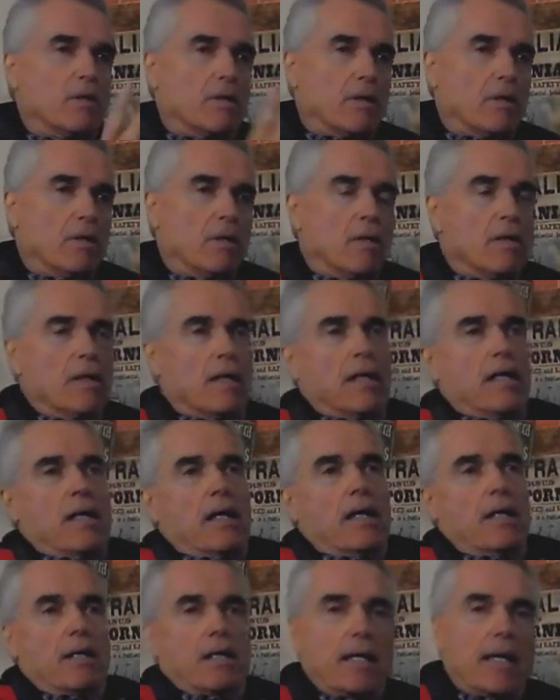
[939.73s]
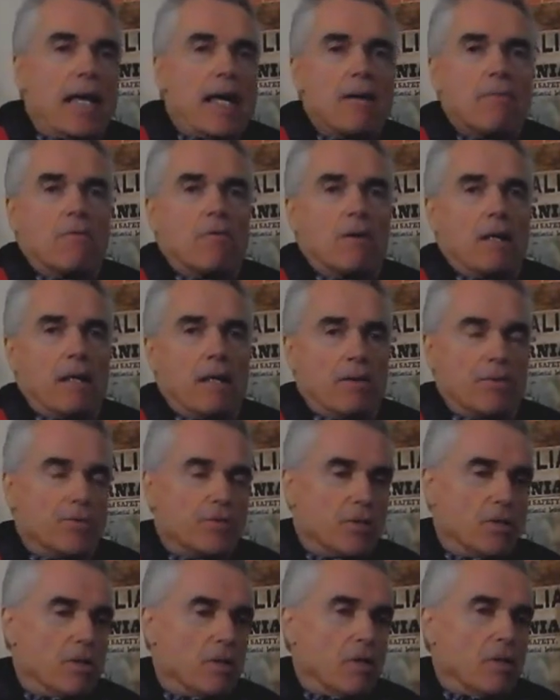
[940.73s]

and all that, and campgrounds,